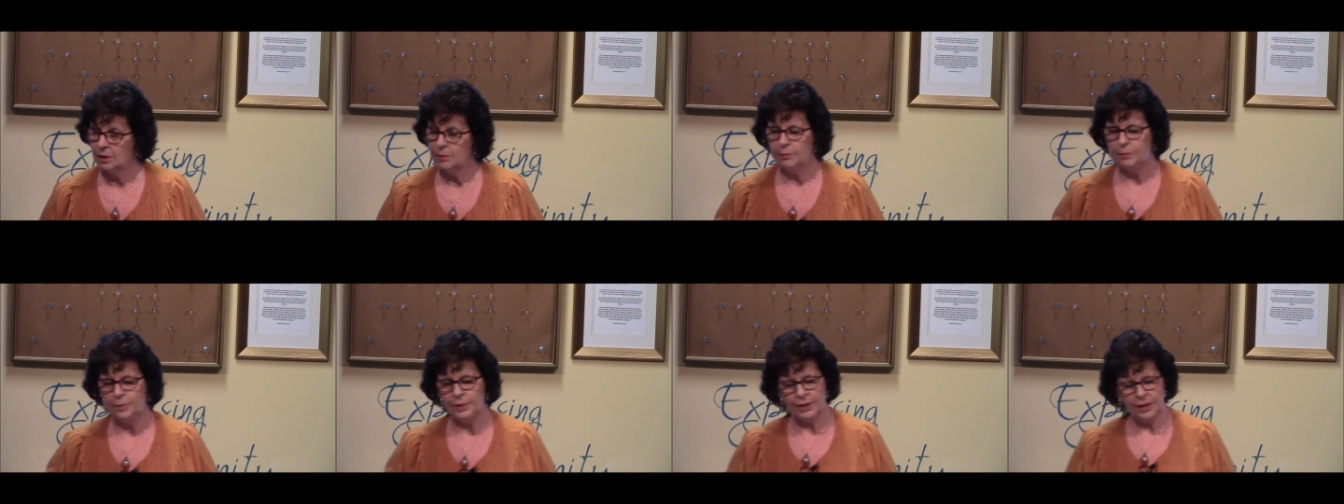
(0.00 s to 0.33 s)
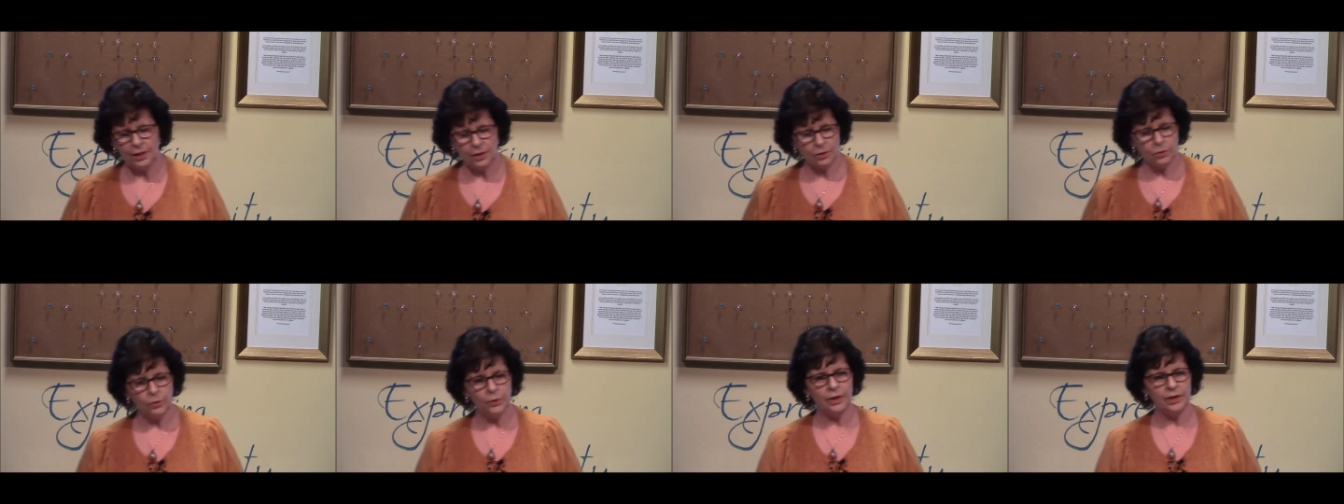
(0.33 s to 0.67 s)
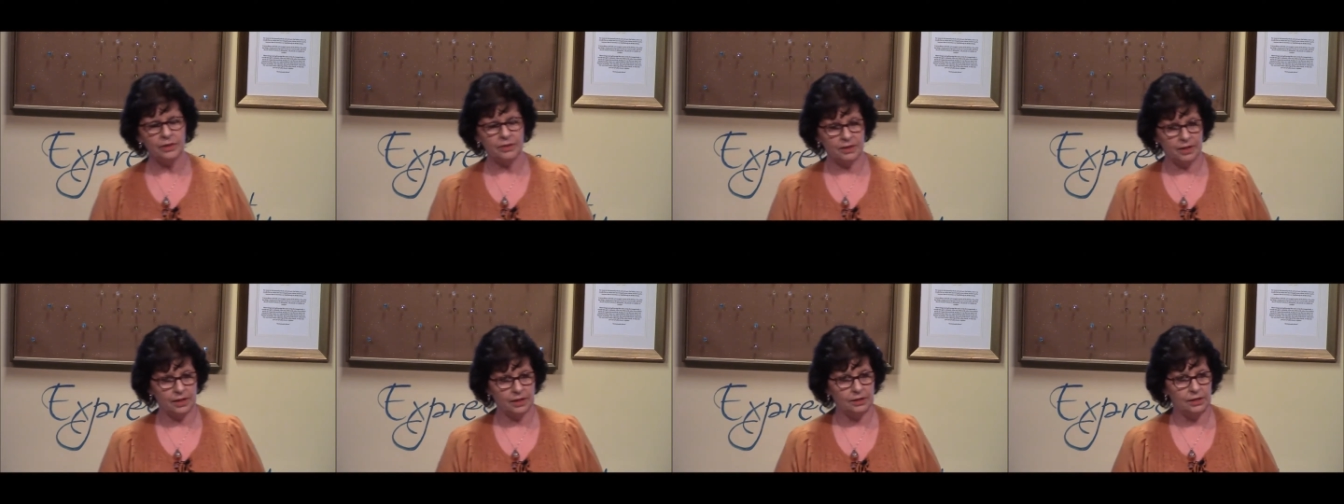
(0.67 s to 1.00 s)
being
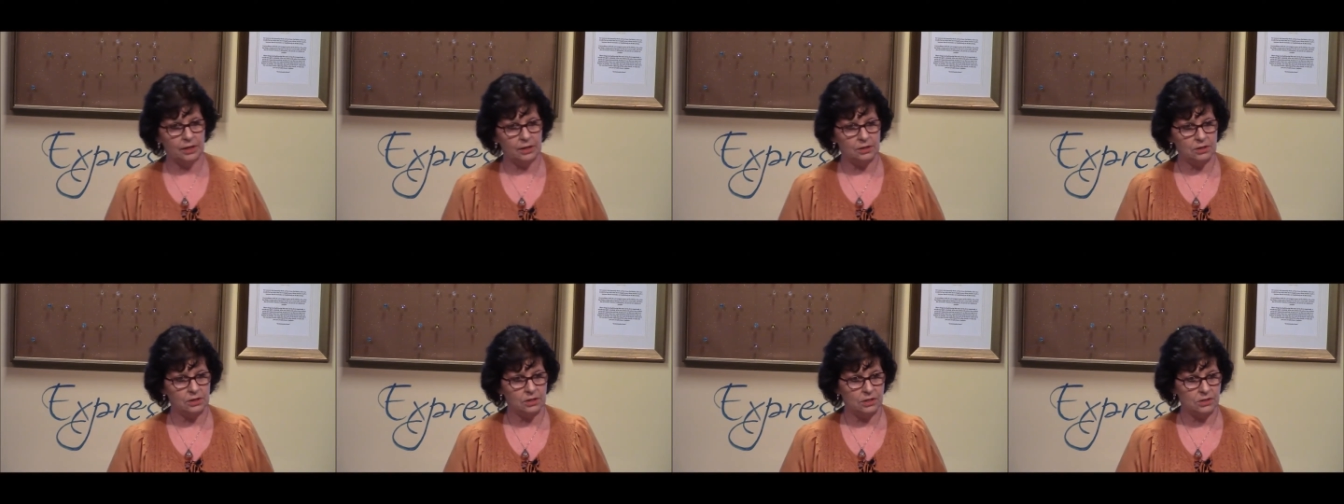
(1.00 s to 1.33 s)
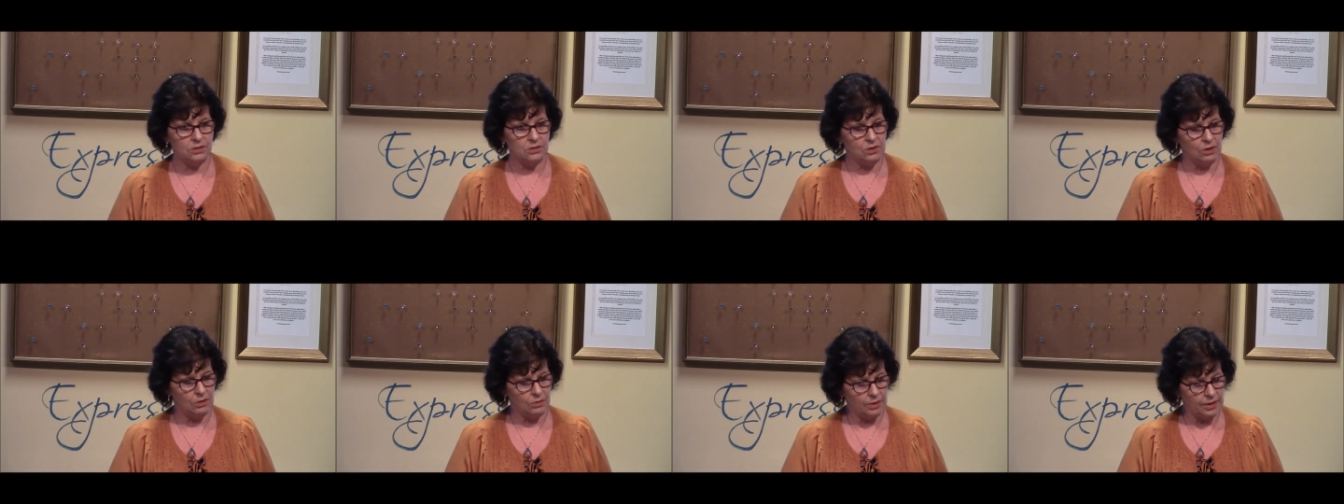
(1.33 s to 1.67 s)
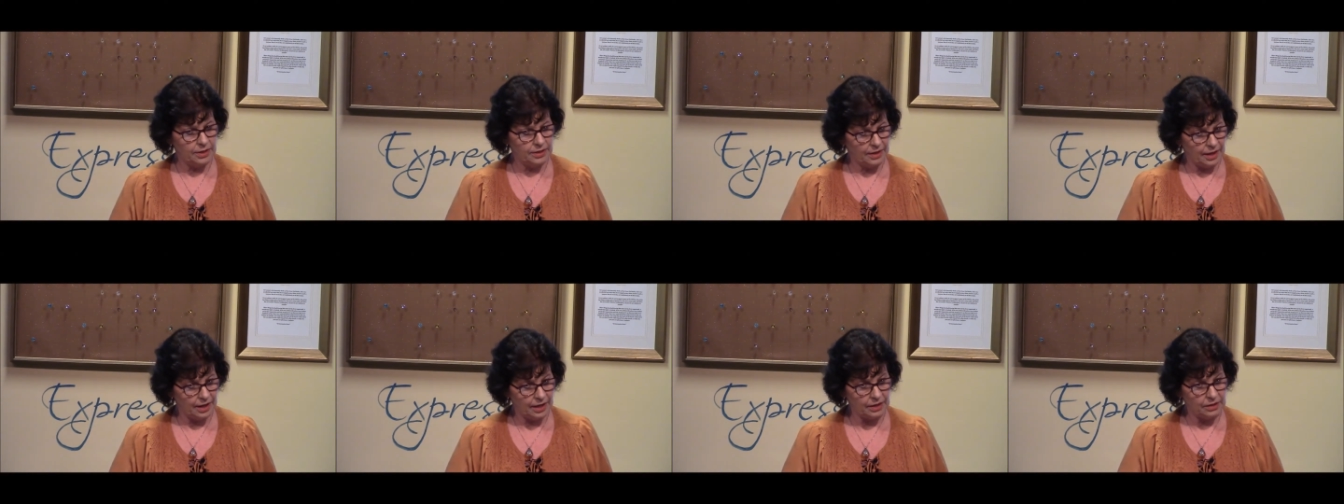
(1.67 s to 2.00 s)
with it and just
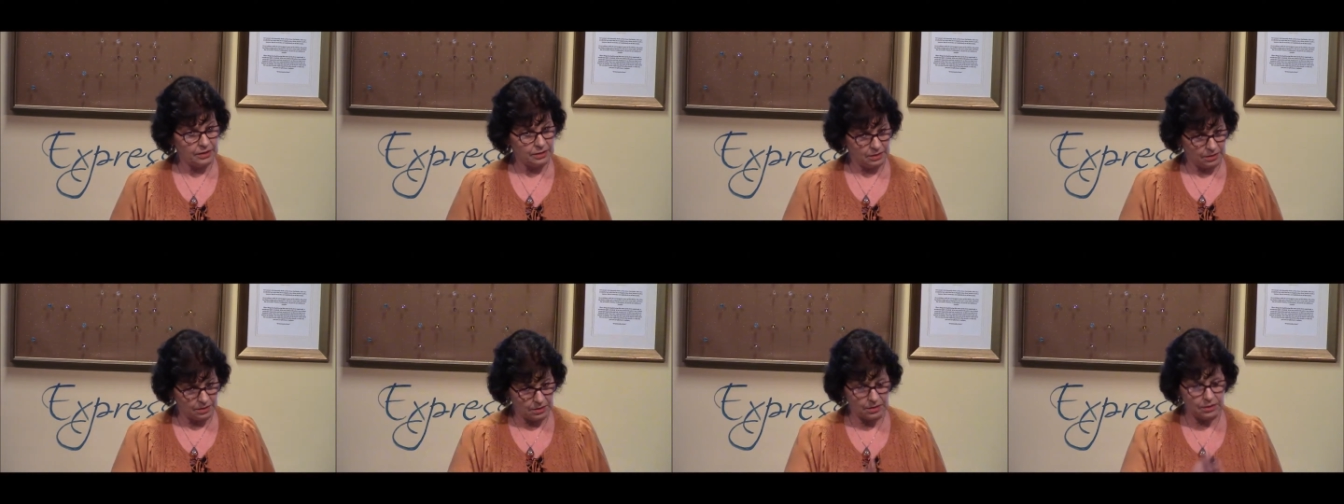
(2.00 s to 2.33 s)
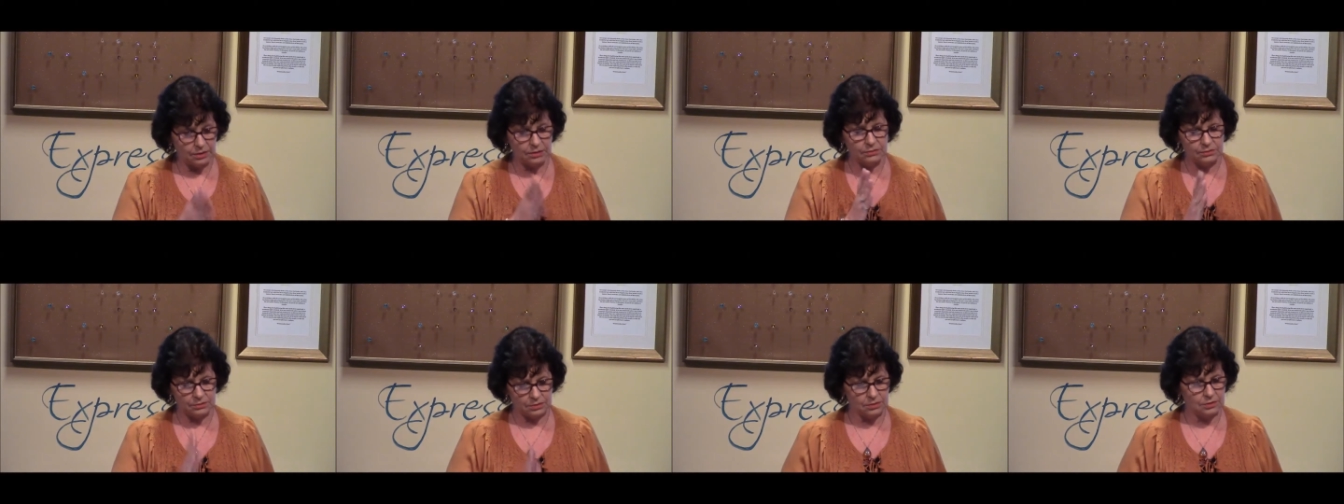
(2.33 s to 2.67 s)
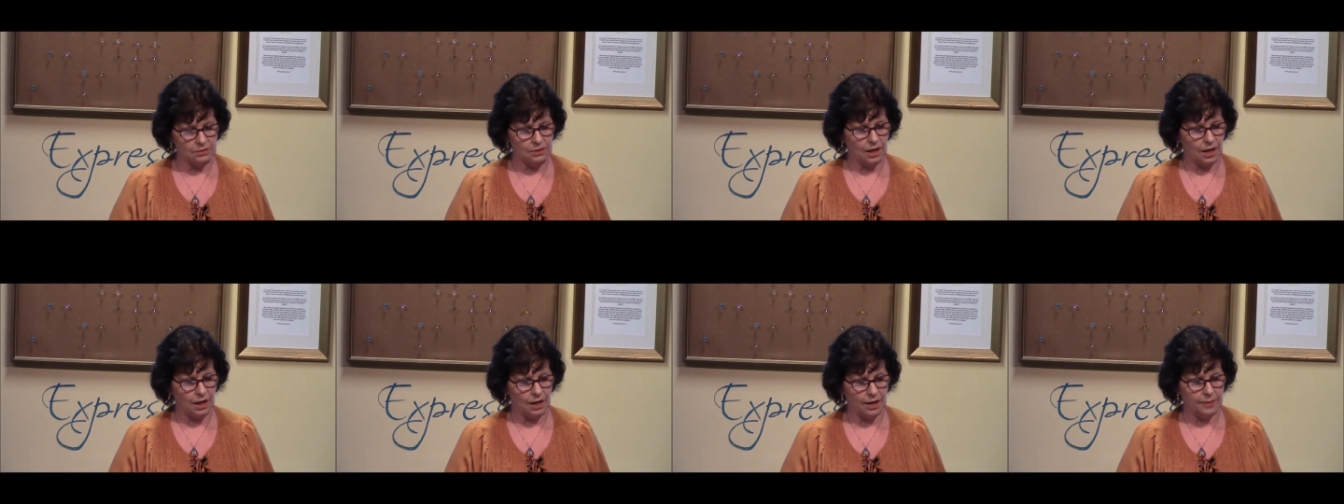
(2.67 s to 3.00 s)
knowing that
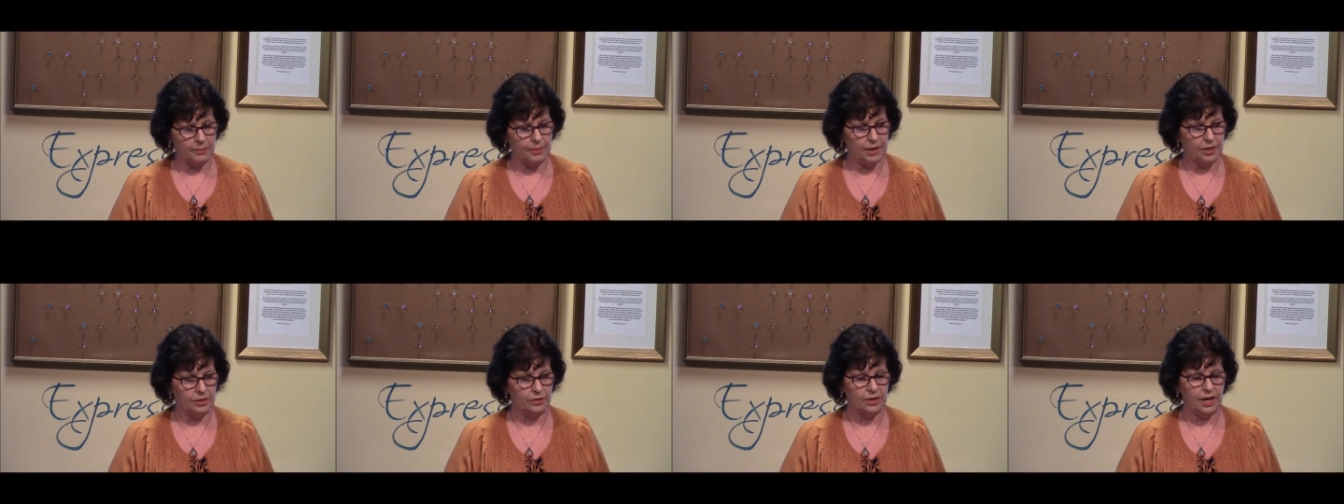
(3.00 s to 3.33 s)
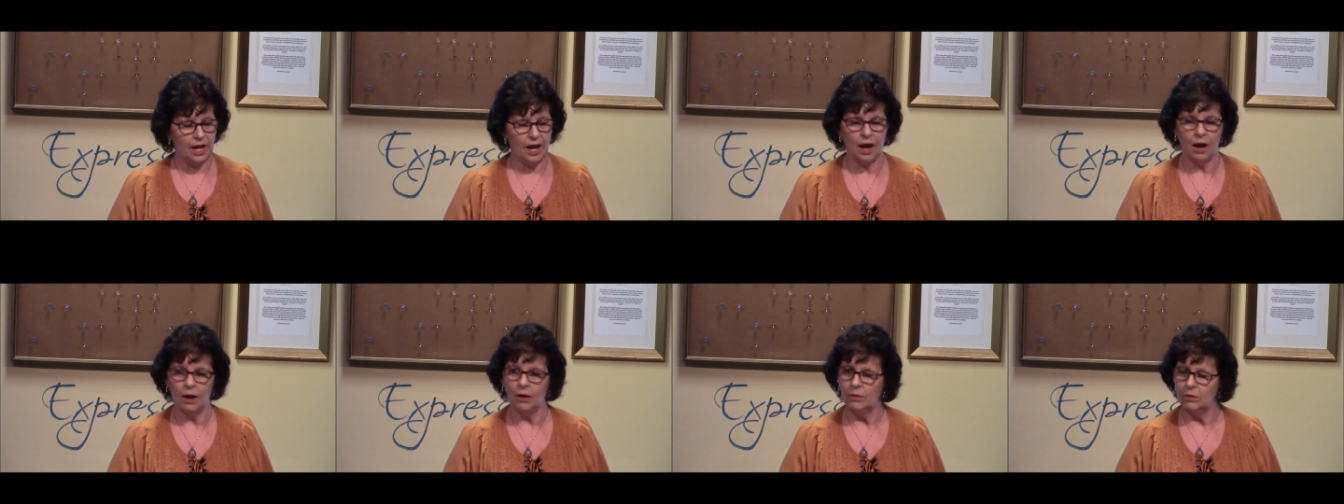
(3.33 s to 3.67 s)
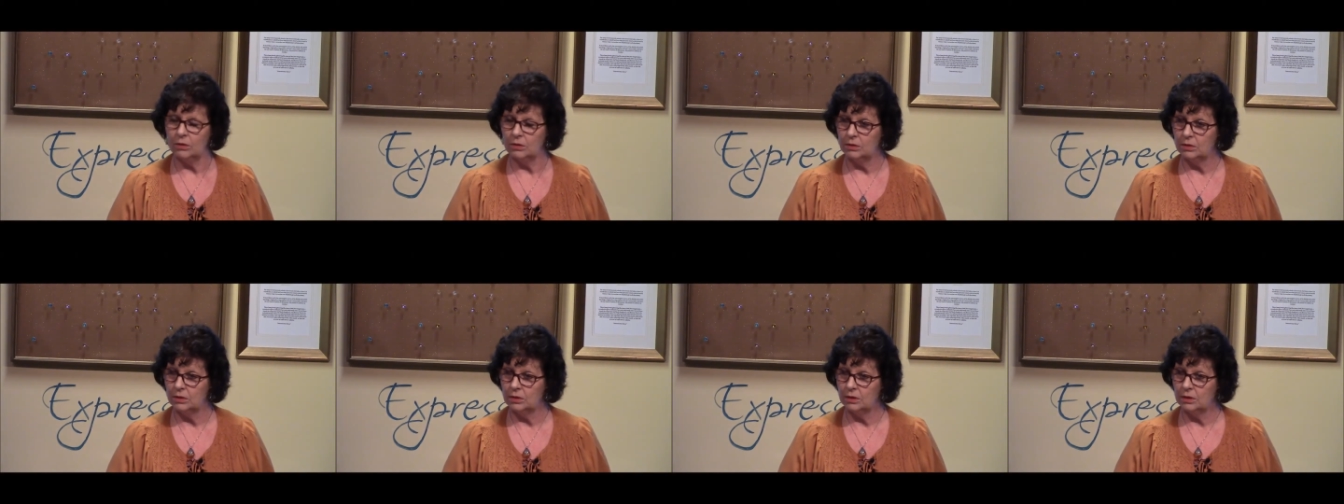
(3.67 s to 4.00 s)
I'm here now,
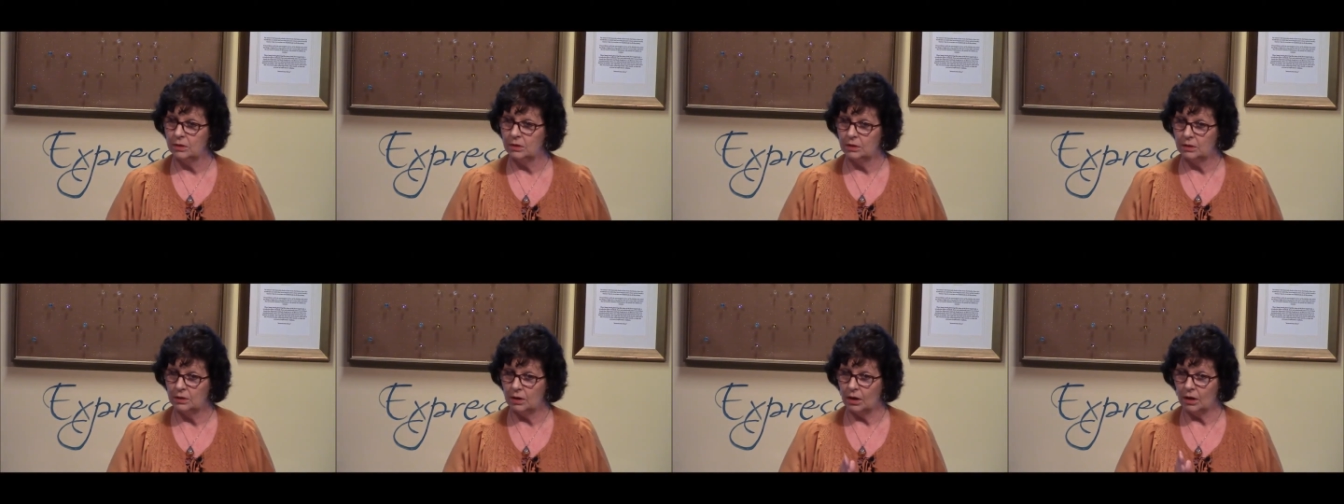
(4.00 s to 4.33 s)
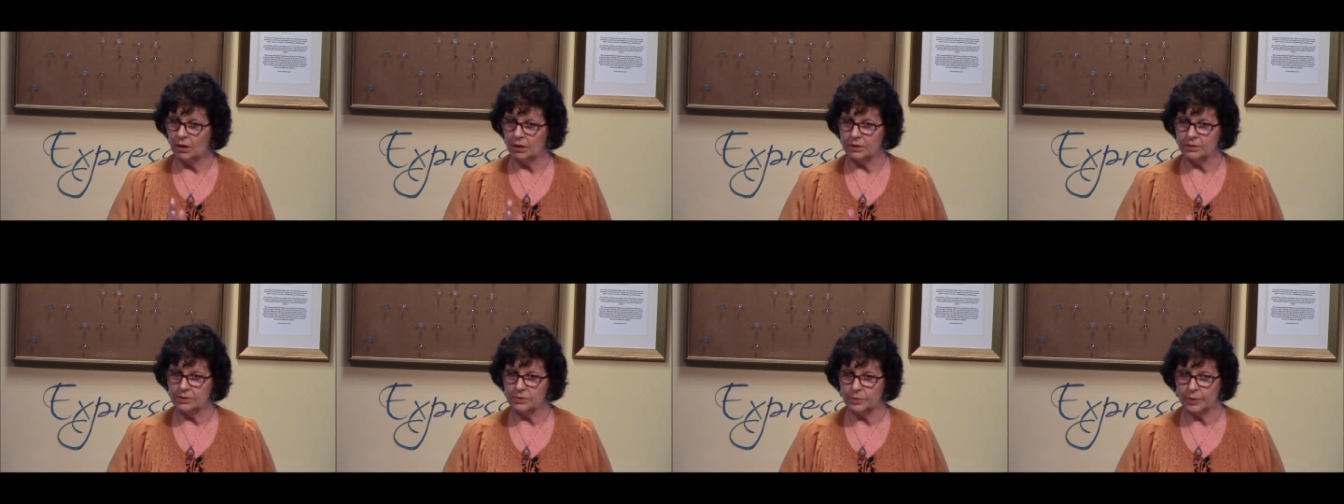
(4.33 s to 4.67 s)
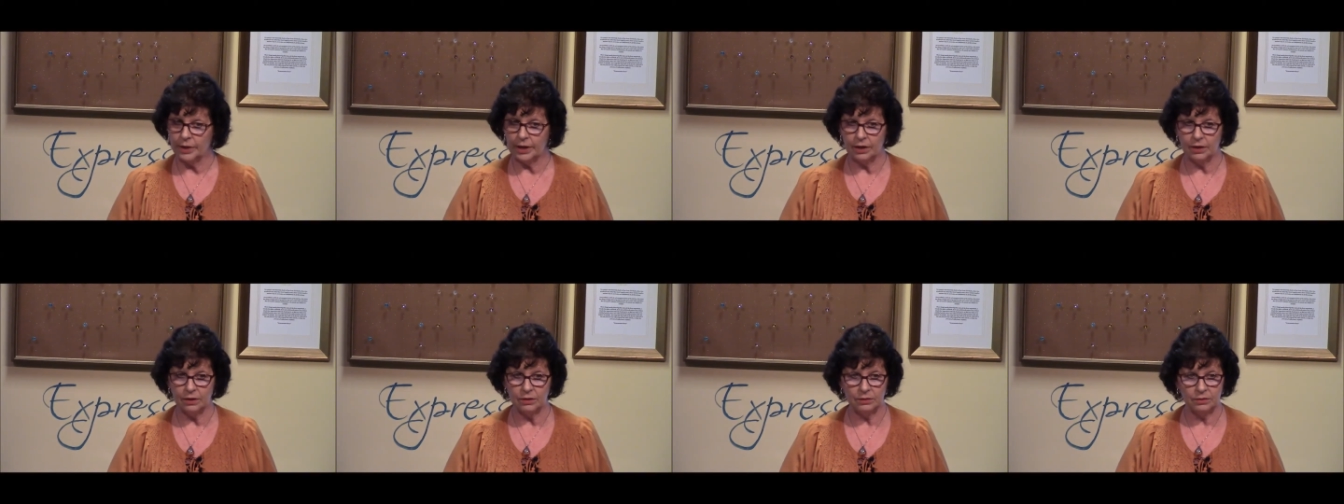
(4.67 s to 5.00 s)
all is
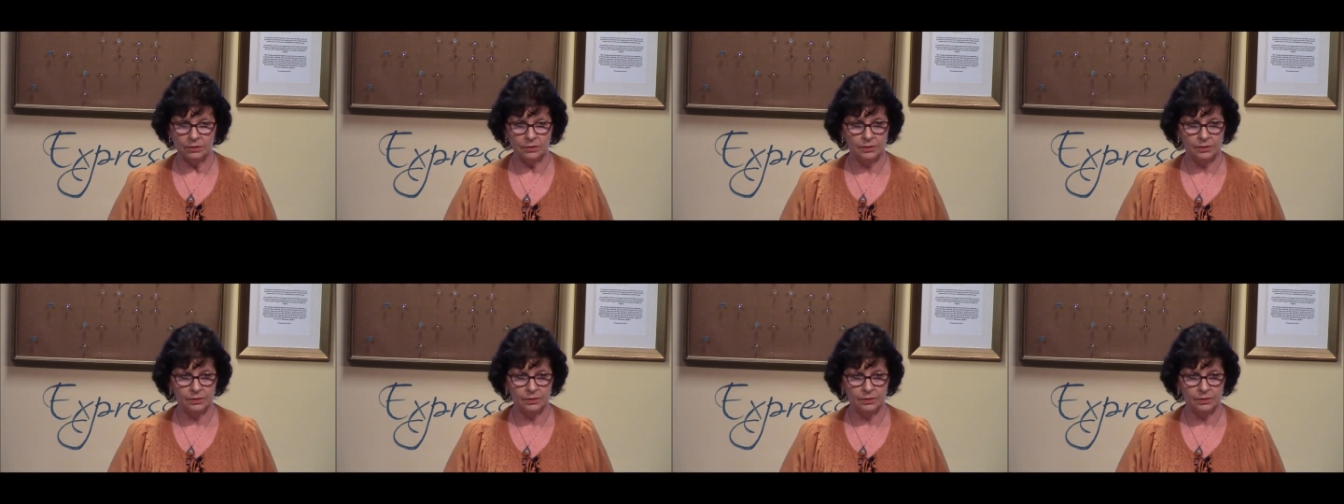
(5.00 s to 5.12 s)
well,